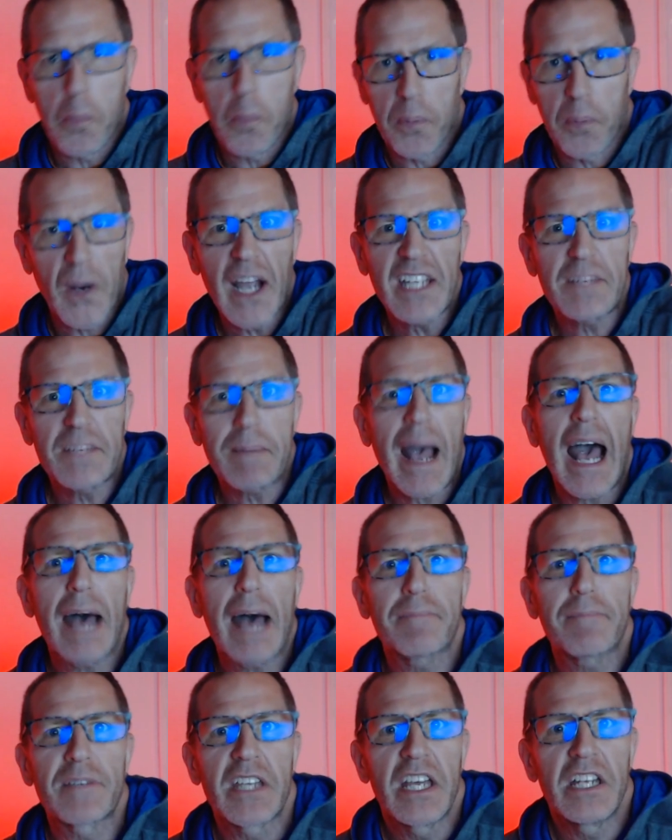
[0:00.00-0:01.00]
price
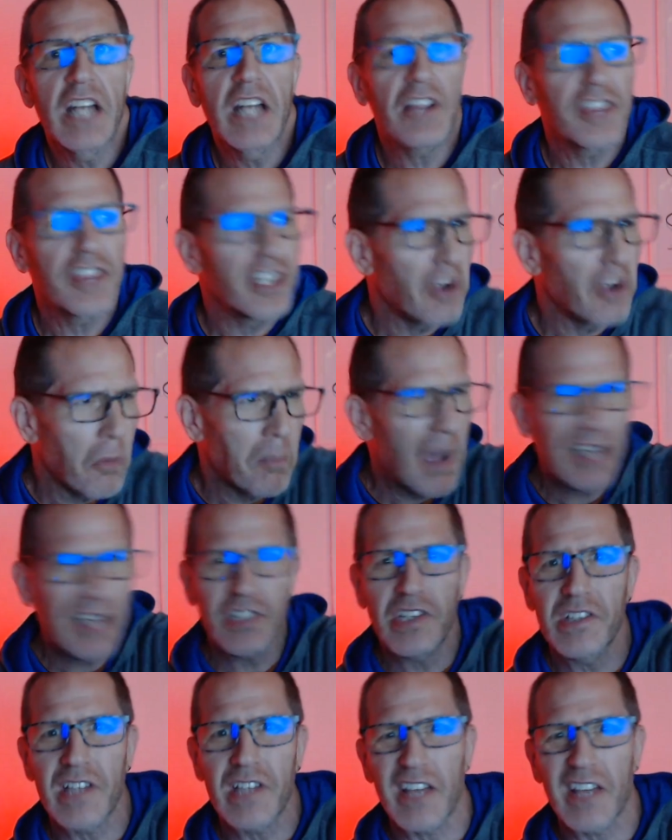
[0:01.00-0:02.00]
pops, nothing, no
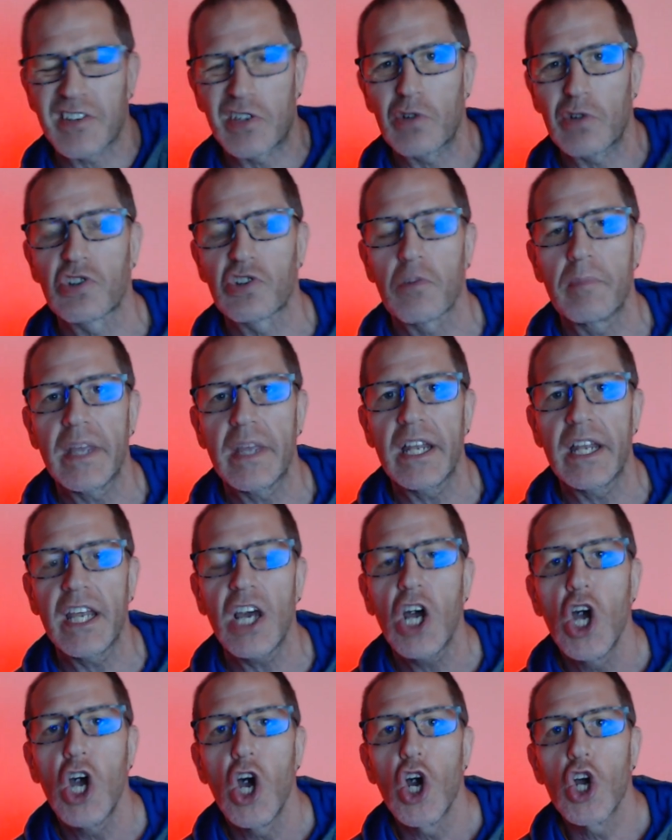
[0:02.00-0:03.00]
mentions on social
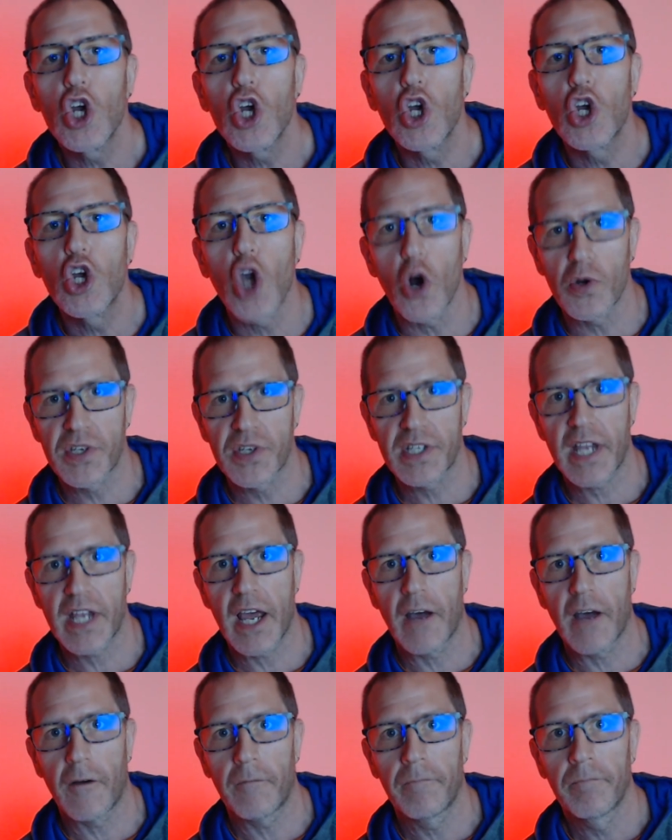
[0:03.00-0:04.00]
media, ghost
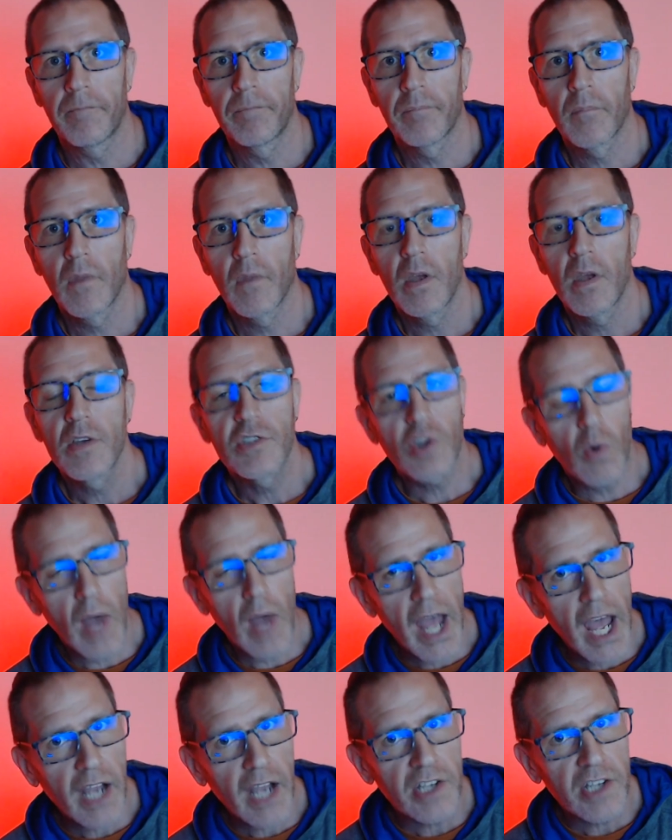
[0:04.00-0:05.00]
town.
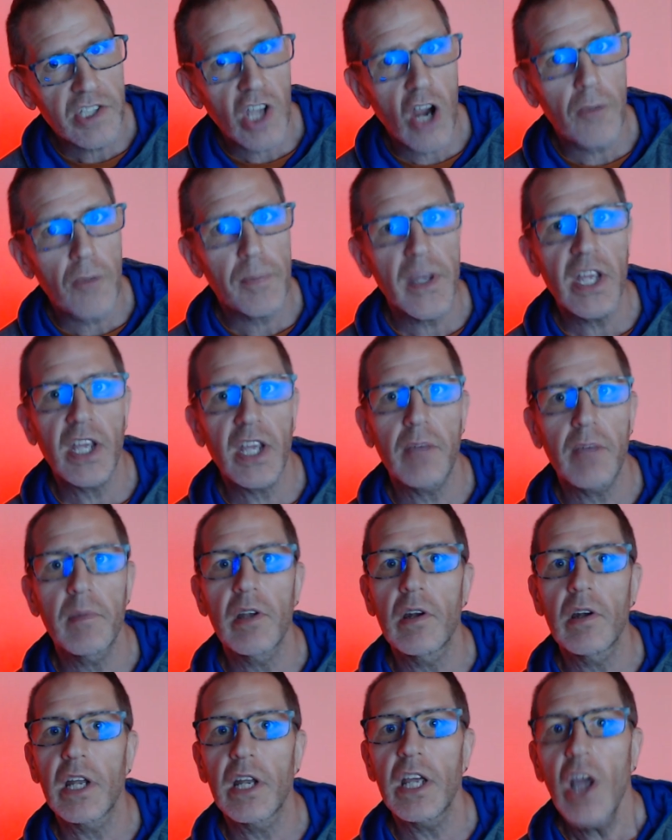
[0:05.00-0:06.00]
So X R P
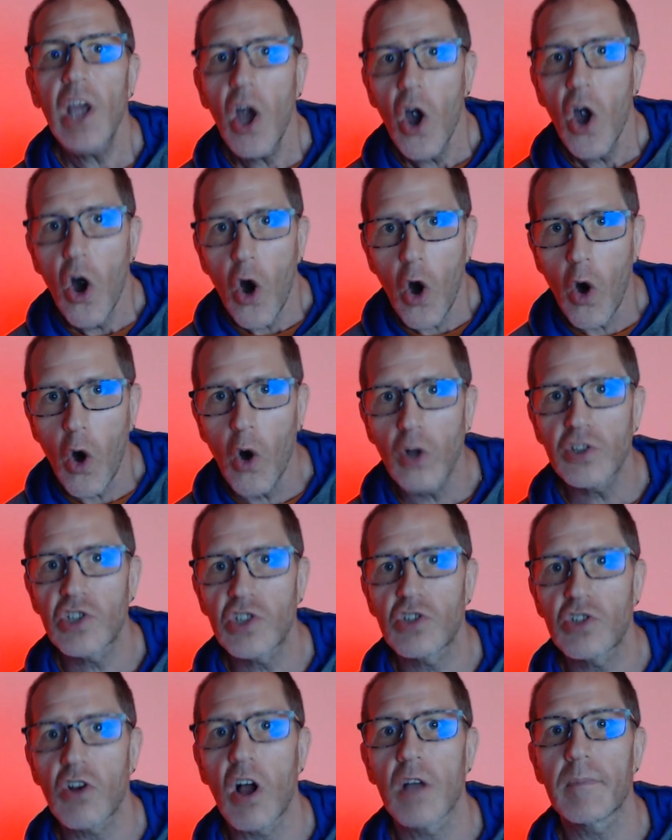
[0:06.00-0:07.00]
community, hold
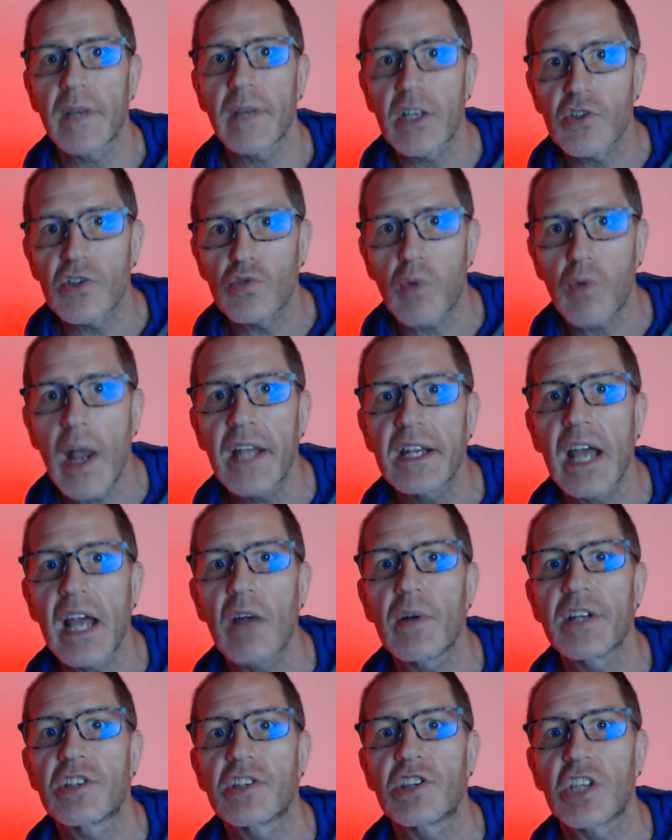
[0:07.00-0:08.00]
strong because right
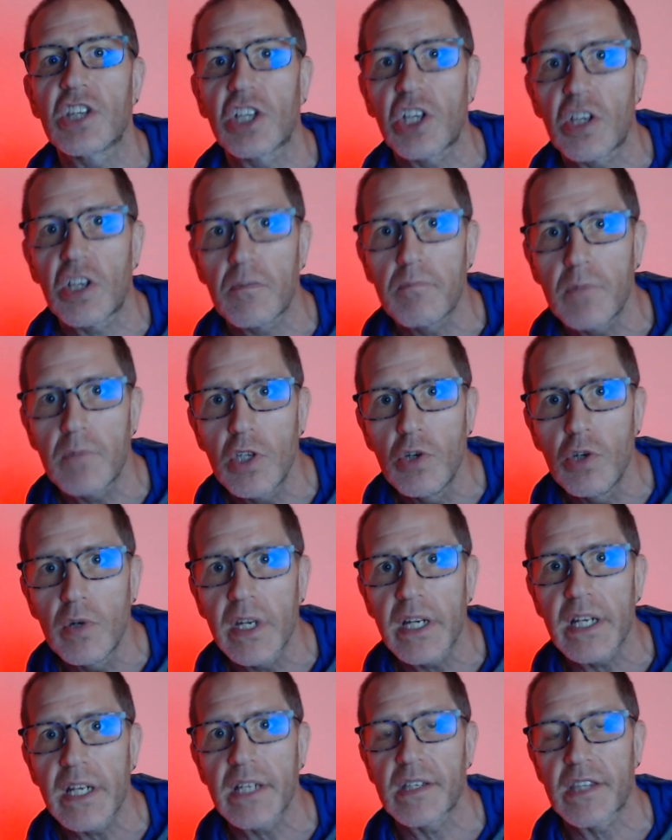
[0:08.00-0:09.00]
now it's the
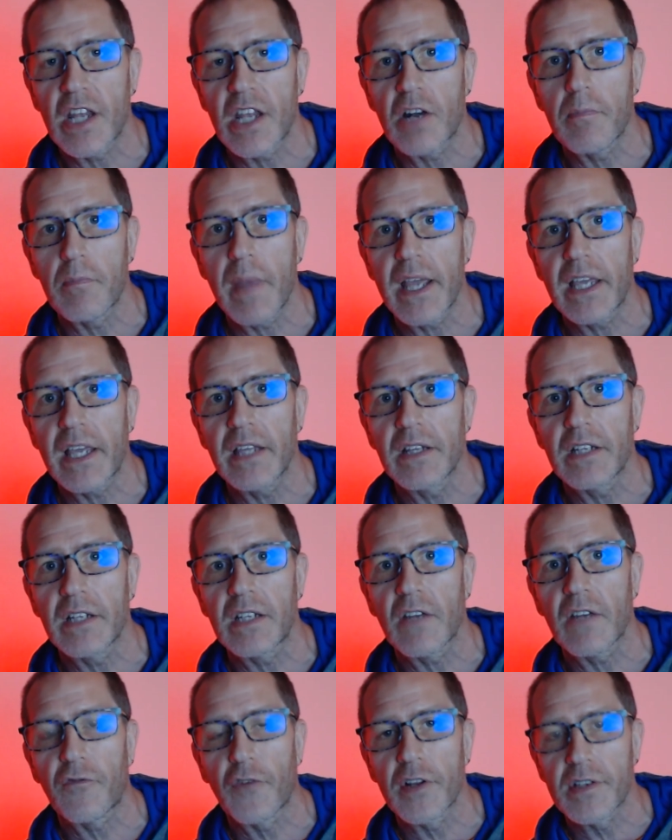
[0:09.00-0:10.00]
communities that are making the
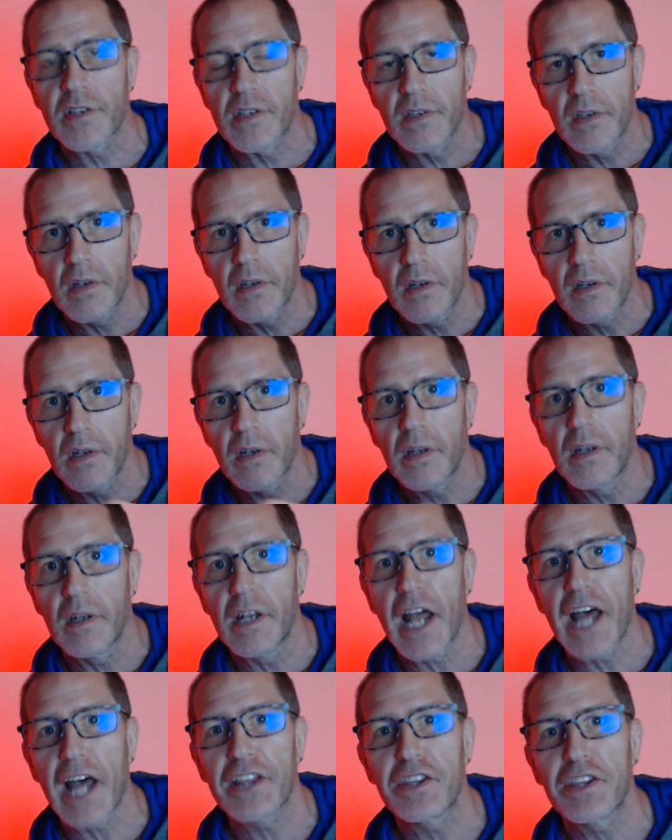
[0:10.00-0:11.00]
difference,
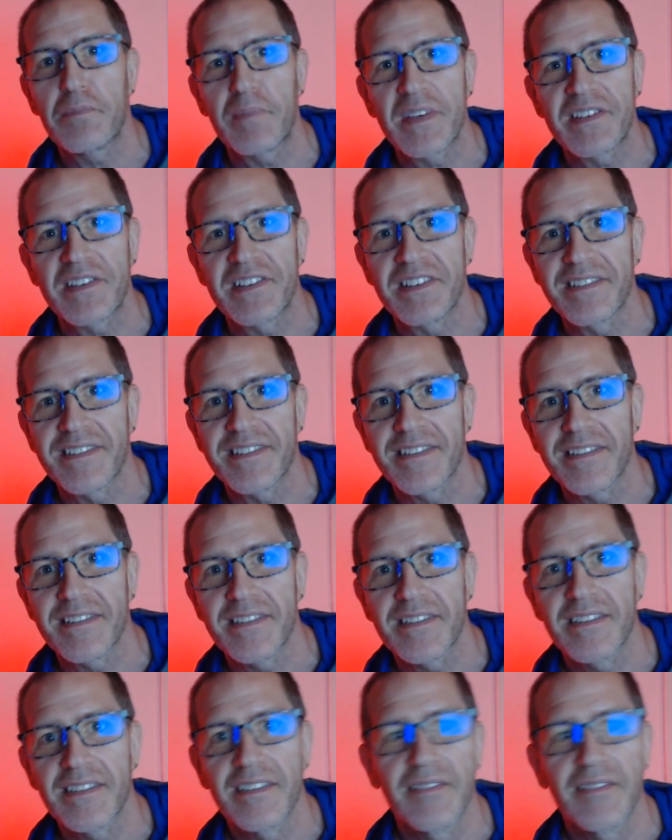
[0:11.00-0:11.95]
not the businesses.